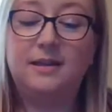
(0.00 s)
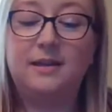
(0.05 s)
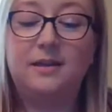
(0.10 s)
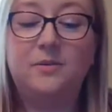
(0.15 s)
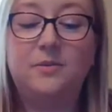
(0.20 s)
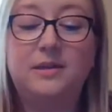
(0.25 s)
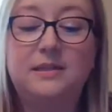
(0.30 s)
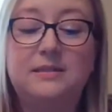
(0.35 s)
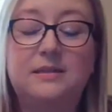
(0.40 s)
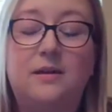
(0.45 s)

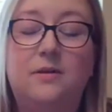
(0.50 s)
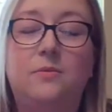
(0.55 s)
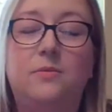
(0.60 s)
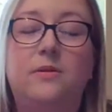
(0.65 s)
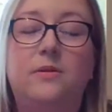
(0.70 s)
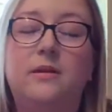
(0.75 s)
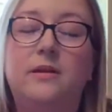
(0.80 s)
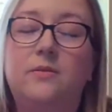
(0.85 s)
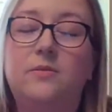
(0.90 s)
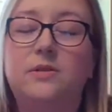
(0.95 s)
Anyways, I
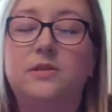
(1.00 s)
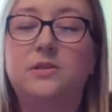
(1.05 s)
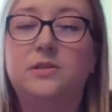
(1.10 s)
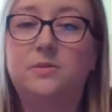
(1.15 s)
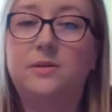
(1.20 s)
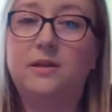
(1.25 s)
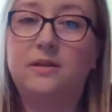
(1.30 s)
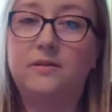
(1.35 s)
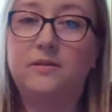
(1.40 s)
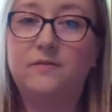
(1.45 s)
really
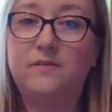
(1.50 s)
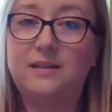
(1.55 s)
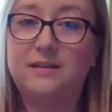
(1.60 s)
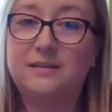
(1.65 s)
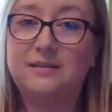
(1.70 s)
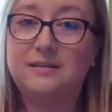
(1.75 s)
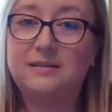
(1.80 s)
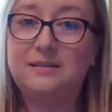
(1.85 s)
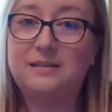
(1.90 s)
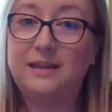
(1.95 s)
wish we could have
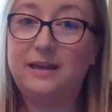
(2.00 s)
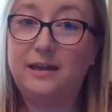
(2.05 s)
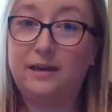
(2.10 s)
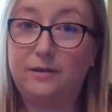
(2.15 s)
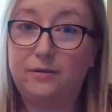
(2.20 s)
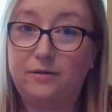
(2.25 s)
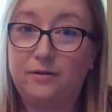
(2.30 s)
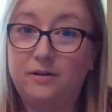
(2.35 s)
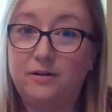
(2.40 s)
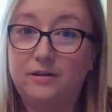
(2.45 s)
done this
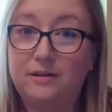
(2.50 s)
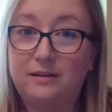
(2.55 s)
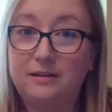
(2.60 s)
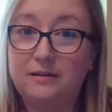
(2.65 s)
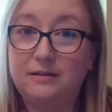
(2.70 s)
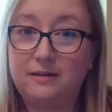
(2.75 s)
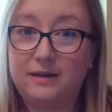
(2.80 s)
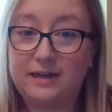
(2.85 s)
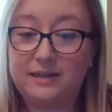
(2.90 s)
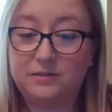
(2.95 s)
together in
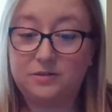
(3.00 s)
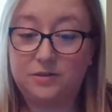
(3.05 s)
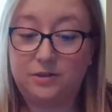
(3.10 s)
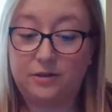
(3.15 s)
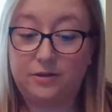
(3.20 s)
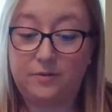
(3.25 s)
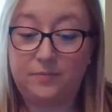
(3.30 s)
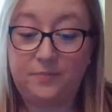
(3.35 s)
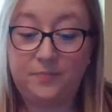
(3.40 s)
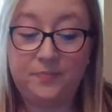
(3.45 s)
the
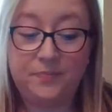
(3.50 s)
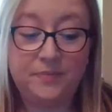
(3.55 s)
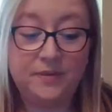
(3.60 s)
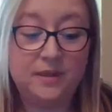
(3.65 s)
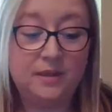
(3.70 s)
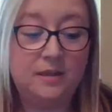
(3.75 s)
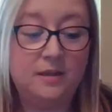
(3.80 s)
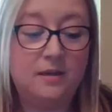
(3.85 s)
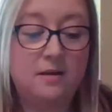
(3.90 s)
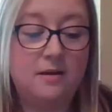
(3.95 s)
classroom.
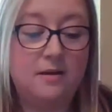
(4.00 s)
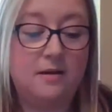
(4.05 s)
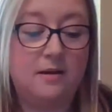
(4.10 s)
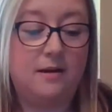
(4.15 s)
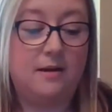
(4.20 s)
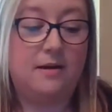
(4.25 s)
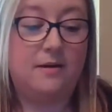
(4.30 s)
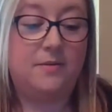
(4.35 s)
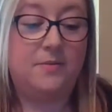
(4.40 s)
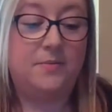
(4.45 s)

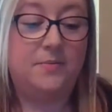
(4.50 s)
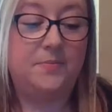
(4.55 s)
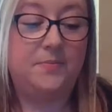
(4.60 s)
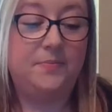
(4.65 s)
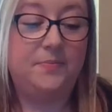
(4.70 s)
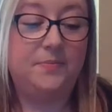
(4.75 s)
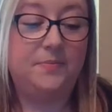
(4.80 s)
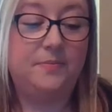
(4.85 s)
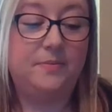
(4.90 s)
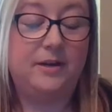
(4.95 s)

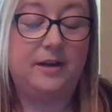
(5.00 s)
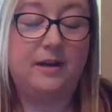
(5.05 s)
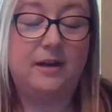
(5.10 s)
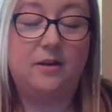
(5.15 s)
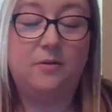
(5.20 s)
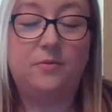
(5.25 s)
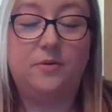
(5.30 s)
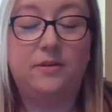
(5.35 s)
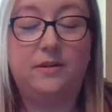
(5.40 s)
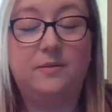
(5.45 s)
But
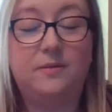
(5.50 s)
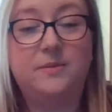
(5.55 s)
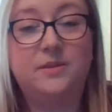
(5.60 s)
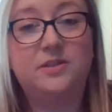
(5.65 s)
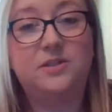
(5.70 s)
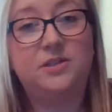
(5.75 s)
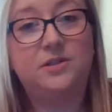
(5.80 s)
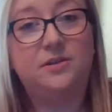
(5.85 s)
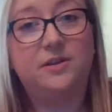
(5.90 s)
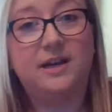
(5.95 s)
I really
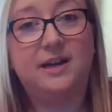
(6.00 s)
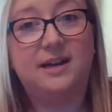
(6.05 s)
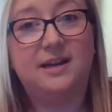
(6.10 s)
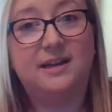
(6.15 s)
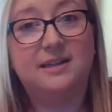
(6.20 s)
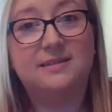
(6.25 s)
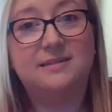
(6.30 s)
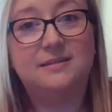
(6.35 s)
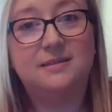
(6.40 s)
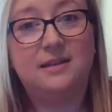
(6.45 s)
miss you
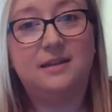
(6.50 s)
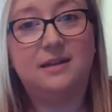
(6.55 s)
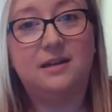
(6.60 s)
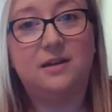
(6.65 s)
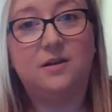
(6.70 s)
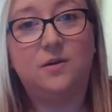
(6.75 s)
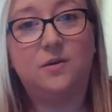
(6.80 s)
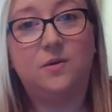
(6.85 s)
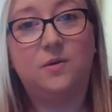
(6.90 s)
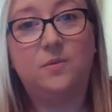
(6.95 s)
guys, and
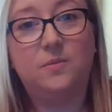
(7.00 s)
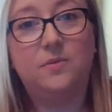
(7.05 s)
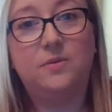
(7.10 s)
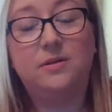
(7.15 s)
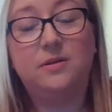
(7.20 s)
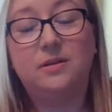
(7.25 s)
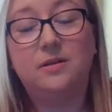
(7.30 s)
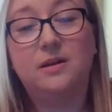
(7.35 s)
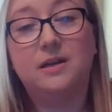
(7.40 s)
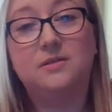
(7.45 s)
I hope
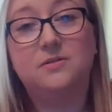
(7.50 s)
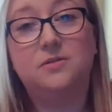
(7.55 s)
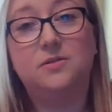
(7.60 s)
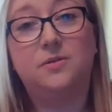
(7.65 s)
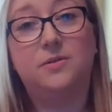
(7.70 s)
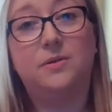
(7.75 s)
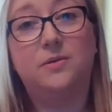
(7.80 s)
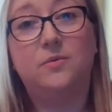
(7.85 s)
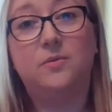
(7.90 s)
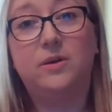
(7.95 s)
you guys are
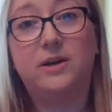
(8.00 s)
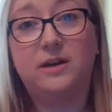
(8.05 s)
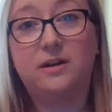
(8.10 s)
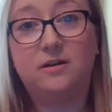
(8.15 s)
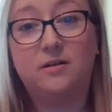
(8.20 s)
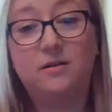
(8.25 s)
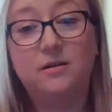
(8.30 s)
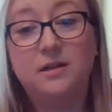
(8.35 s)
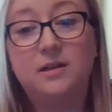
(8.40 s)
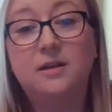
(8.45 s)
doing
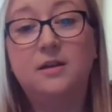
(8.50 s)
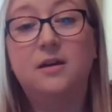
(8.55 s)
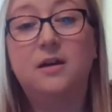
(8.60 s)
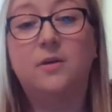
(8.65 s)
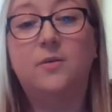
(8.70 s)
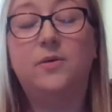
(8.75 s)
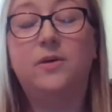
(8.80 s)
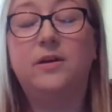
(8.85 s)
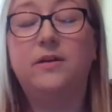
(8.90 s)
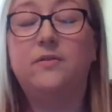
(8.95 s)
well.
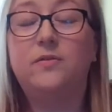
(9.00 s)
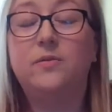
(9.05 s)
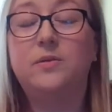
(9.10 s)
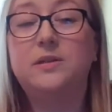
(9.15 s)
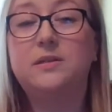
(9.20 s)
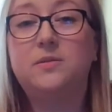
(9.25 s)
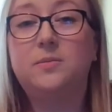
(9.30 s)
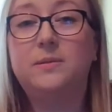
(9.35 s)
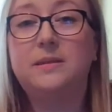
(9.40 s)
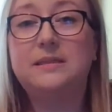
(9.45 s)
I want
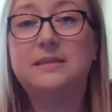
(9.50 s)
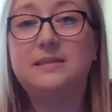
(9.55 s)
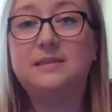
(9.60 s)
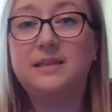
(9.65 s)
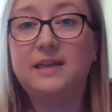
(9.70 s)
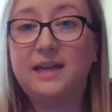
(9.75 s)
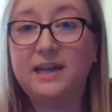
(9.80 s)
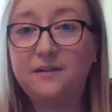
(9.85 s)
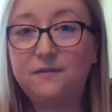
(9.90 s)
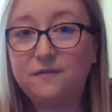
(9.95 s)
everyone to be
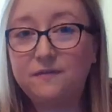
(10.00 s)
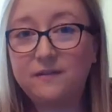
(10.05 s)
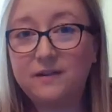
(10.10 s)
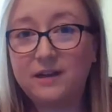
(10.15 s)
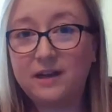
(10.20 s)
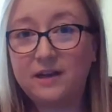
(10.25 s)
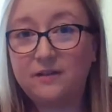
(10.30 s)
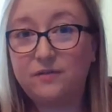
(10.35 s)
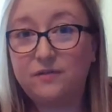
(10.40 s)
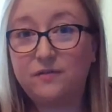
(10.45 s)
safe
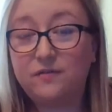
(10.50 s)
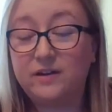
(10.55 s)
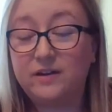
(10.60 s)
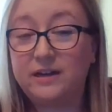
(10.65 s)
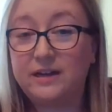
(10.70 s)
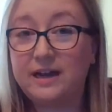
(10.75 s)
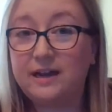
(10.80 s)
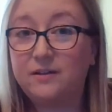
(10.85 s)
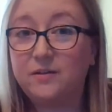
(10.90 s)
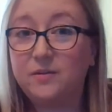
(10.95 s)
and have a
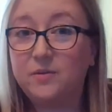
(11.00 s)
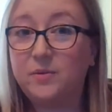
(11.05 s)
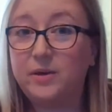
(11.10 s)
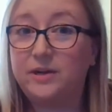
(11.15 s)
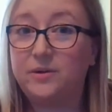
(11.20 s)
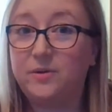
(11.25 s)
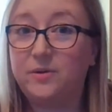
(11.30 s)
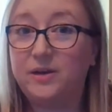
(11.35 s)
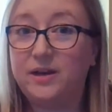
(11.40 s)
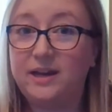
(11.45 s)
fun
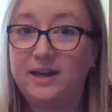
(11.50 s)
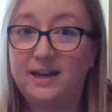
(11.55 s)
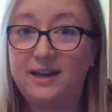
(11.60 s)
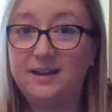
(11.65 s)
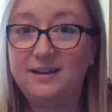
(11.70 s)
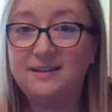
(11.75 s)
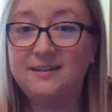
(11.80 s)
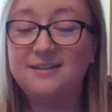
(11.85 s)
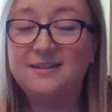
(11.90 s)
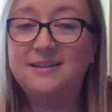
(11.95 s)
Halloween,
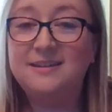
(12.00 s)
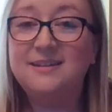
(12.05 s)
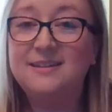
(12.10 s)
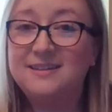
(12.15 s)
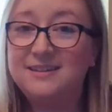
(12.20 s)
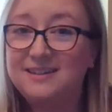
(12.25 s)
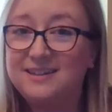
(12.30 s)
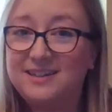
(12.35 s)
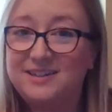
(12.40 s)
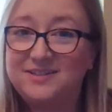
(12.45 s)
okay?
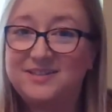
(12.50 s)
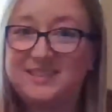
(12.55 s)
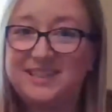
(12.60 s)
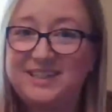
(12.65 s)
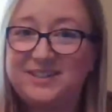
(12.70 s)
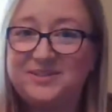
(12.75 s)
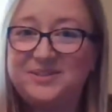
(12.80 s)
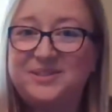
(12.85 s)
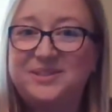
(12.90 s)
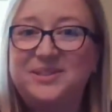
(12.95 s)
I'll
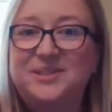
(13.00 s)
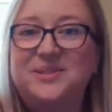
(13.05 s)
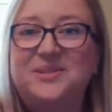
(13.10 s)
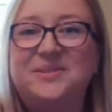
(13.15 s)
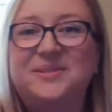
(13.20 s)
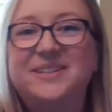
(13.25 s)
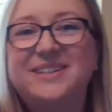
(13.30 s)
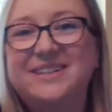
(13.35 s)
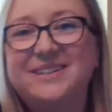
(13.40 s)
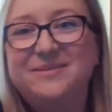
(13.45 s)
see you
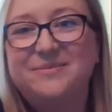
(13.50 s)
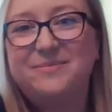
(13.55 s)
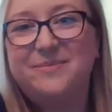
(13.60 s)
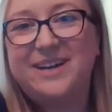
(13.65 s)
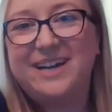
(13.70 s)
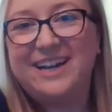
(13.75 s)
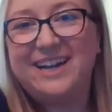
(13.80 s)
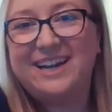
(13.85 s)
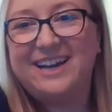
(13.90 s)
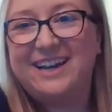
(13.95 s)
soon.
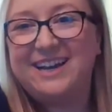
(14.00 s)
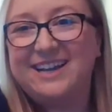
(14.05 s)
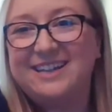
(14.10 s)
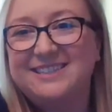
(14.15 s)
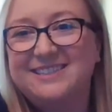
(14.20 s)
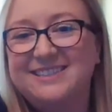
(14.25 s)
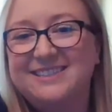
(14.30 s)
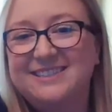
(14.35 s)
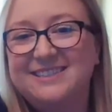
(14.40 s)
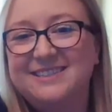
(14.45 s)
Bye,
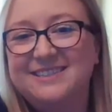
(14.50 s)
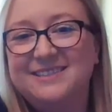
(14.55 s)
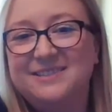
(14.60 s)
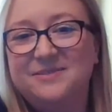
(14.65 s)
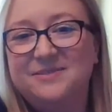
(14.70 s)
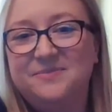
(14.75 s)
guys.